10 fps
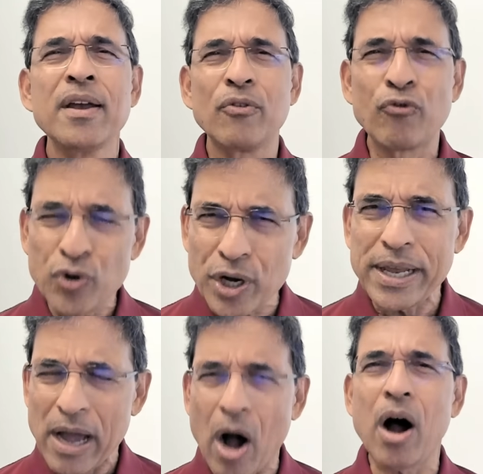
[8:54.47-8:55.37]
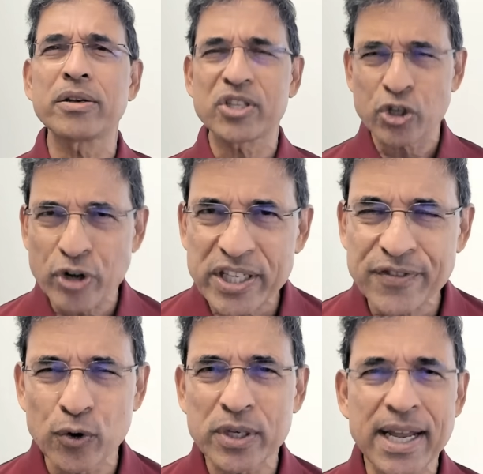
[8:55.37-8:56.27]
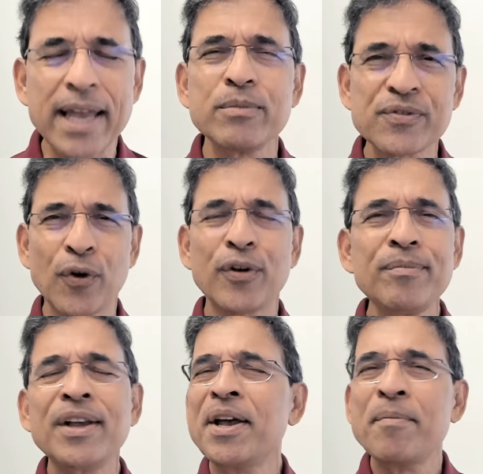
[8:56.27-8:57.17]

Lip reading: really hard, stressful times for him.